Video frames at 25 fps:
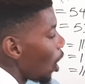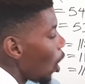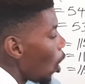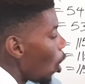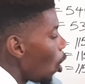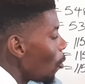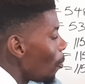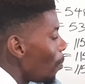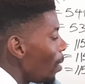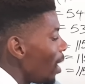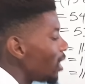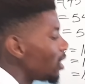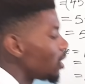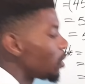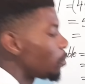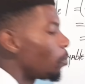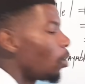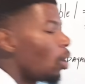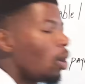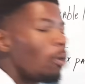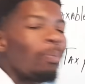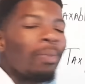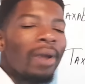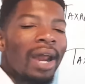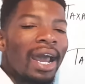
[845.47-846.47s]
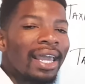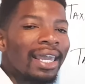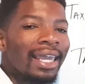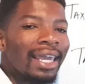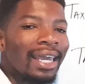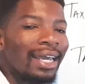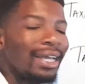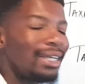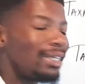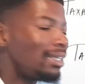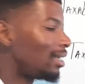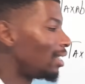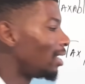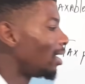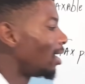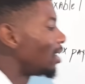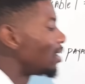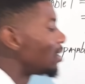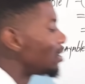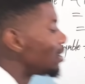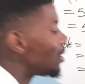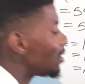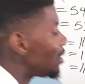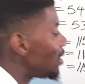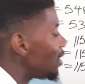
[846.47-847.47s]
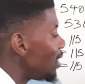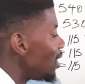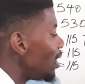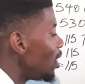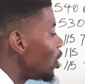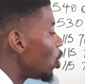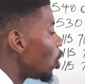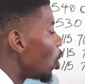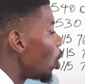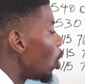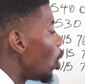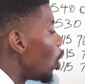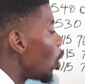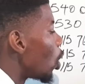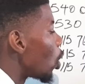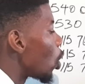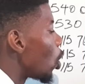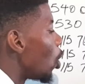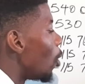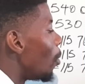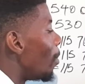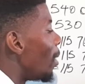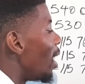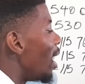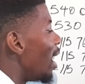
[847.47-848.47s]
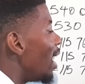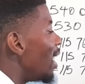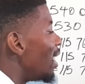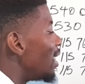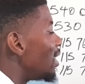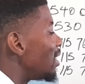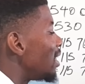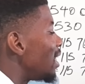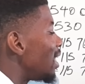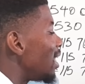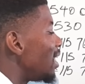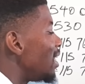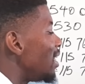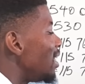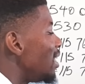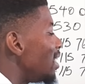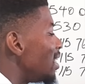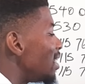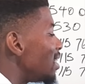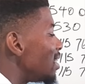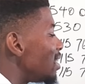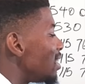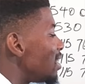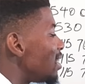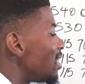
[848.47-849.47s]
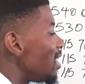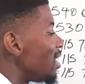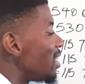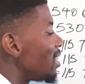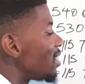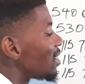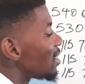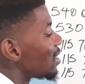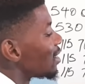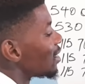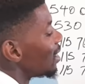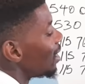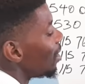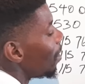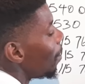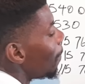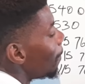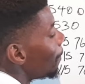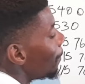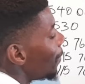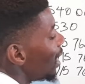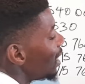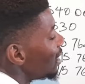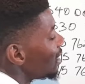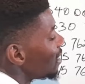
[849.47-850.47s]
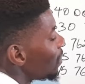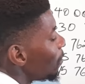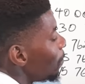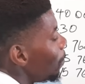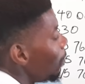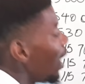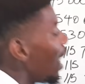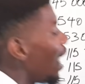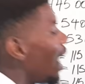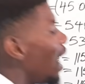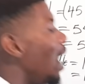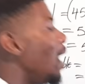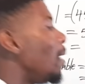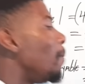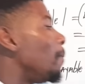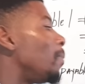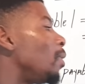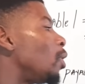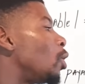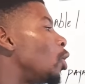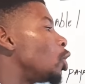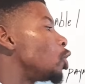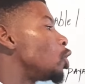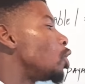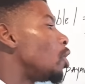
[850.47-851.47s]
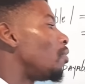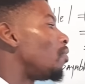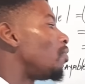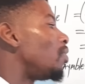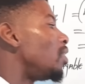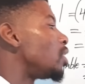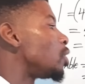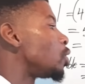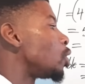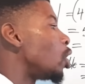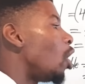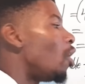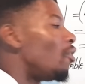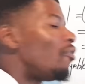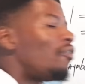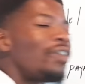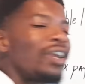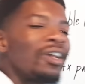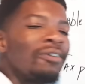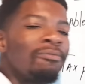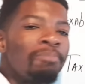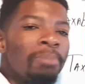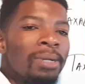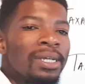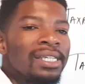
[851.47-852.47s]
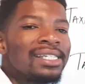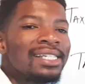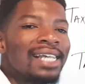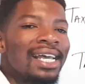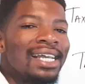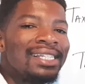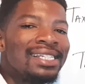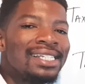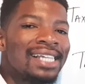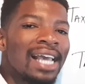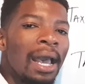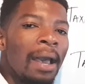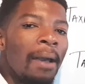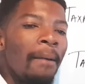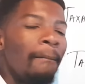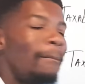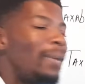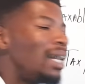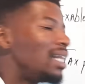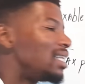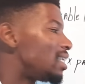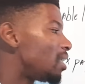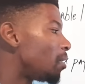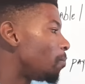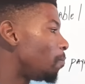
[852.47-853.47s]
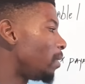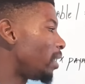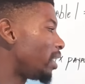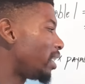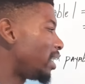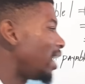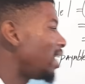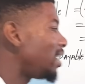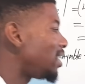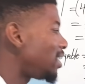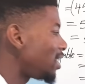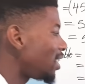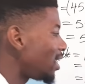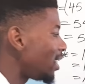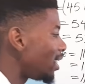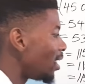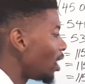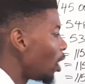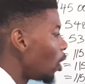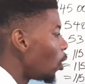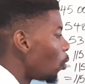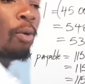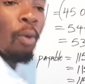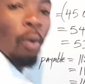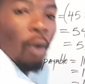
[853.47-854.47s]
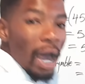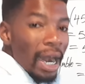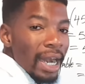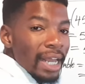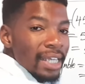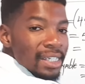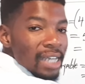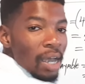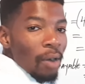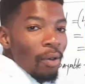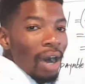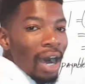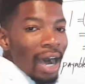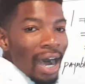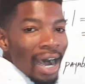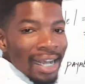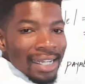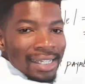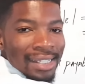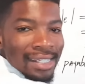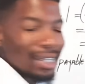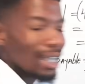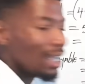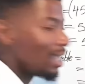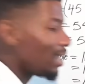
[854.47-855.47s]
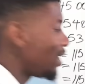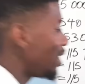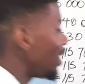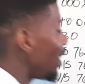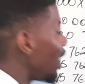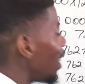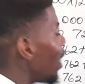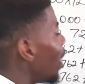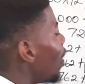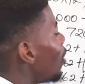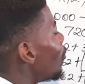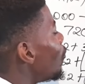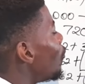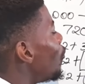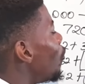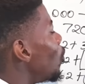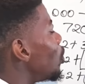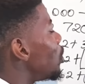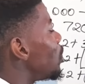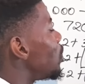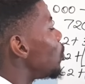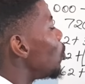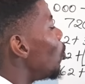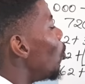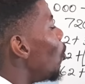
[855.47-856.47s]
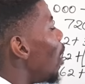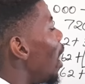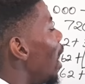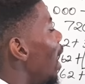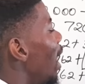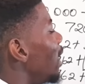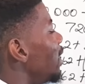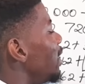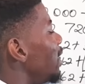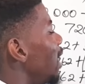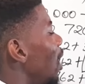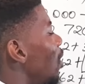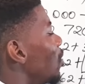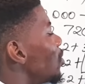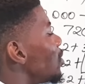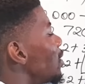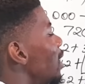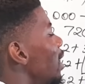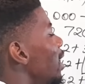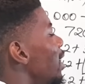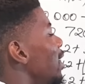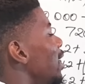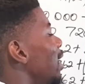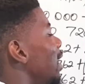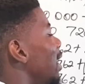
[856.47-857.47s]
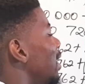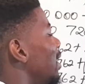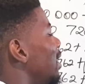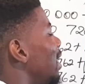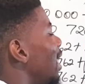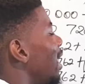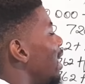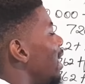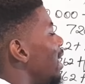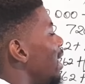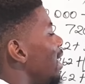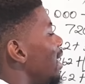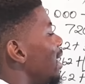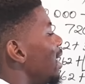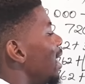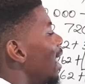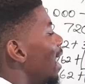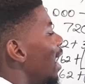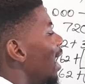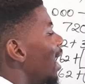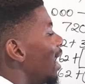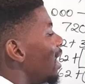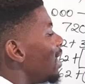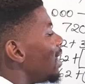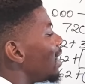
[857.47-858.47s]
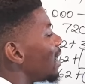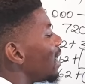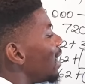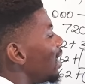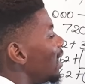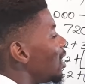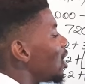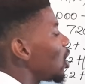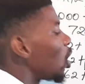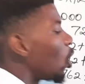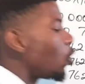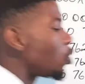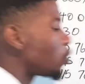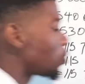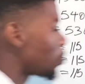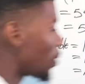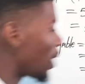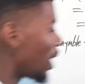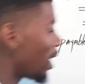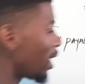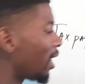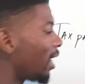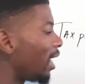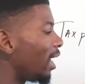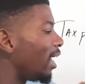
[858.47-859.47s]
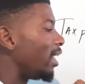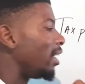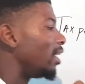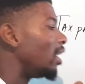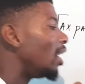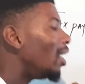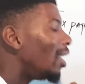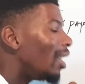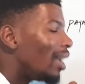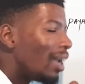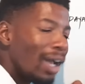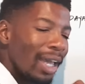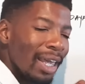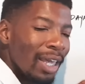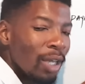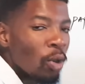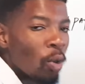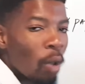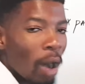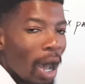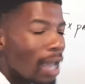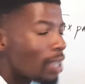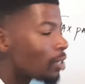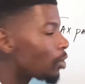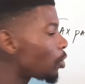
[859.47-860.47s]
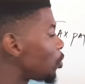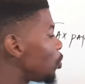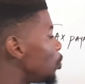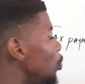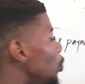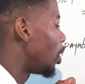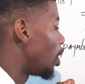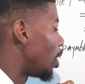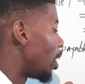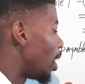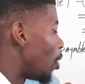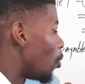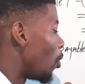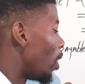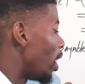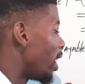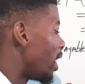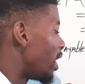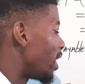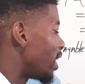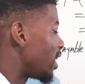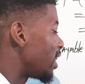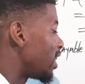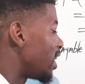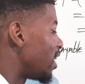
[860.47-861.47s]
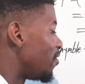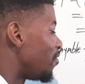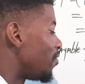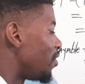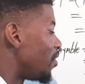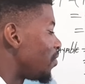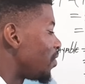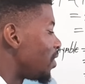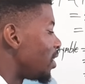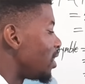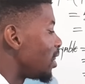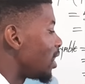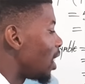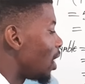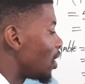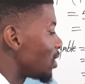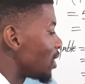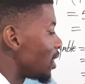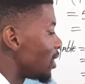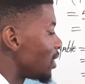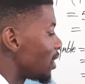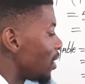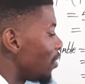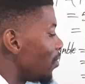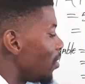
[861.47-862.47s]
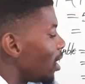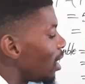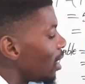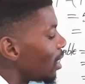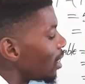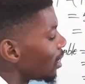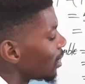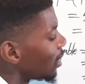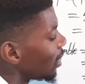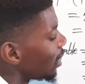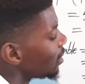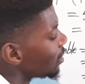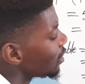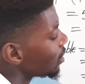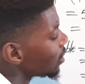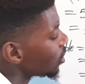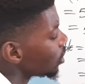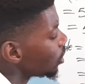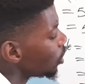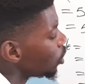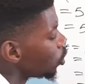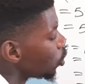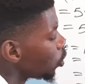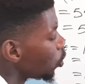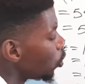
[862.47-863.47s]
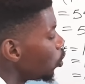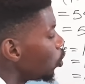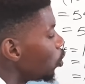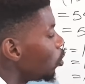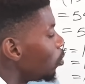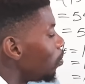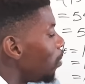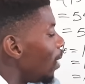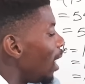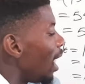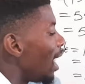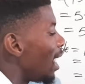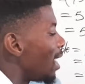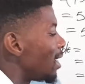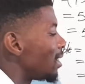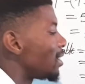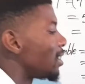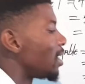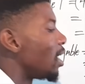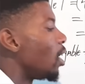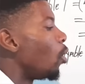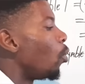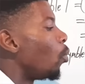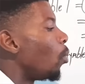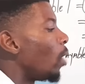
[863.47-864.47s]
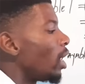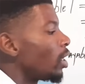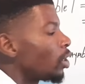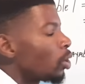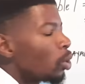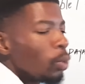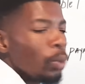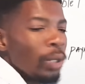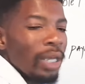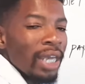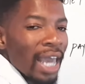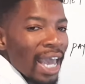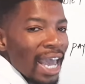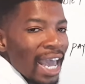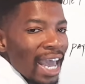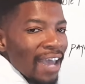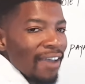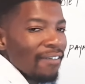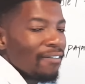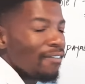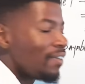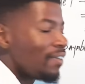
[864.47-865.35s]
open small bracket, zero comma three six, multiply, because of this off represents multiplication. What is our answer here? forty-one thousand three hundred, close bracket, equals to one hundred fifteen thousand seven hundred sixty-two plus, what do we have